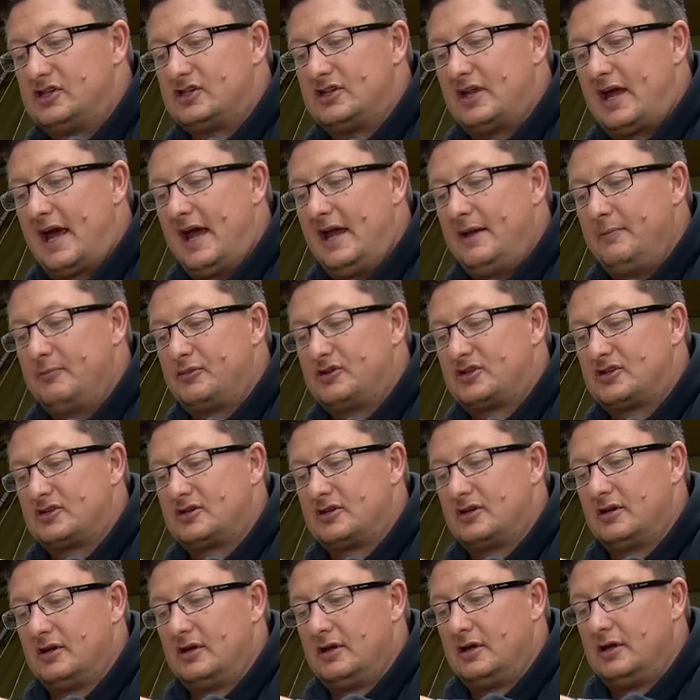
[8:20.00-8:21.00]

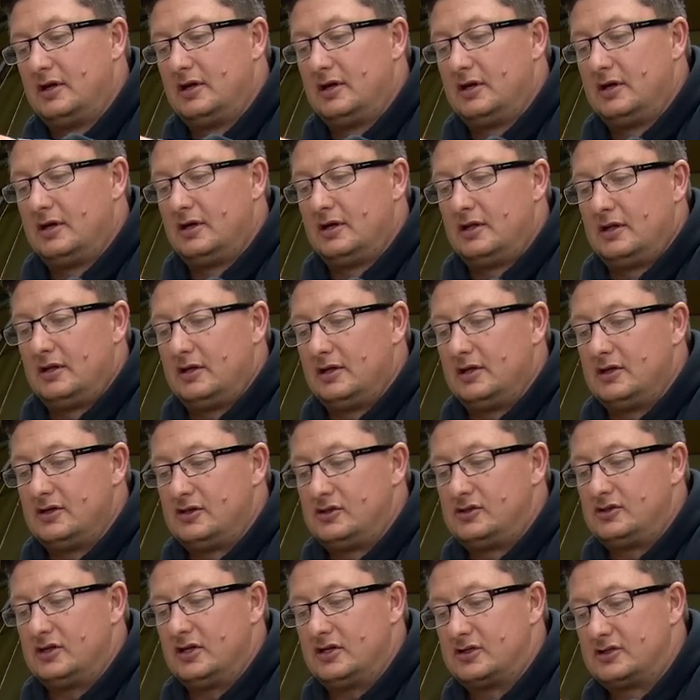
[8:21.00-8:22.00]
snaps,
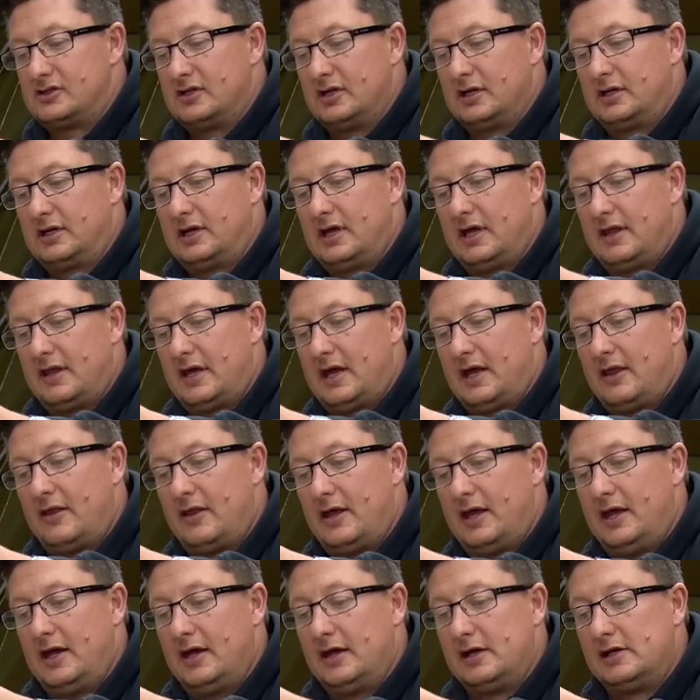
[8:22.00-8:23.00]
let's just get that
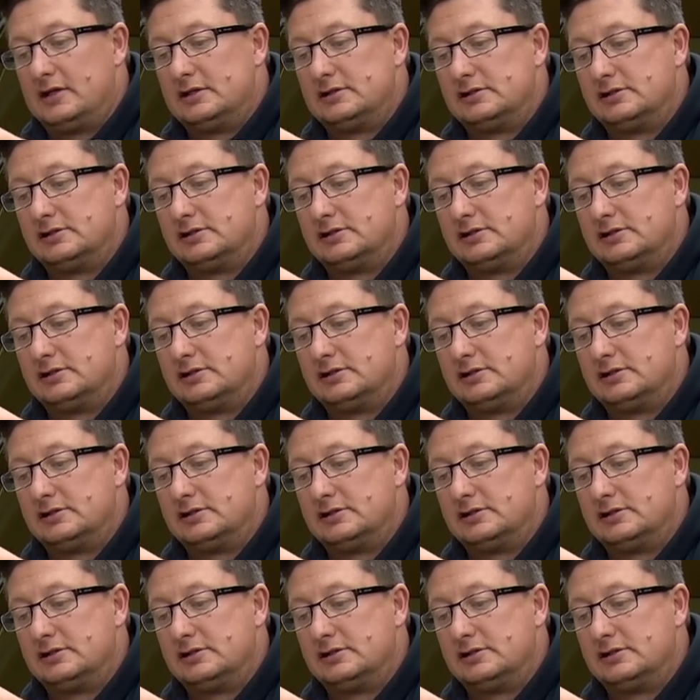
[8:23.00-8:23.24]
there,